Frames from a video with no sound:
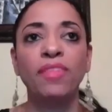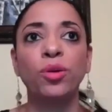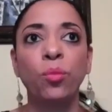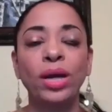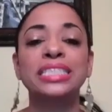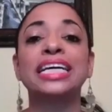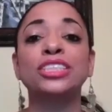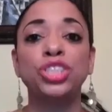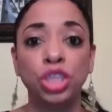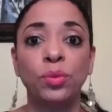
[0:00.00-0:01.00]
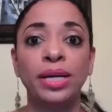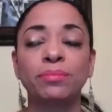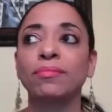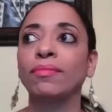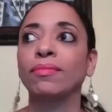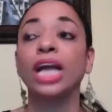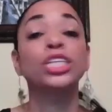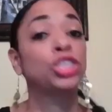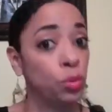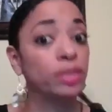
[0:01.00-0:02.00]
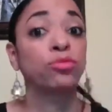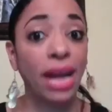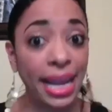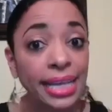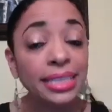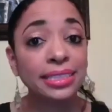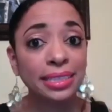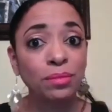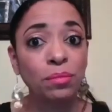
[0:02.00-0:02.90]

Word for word: And the ones that do it right,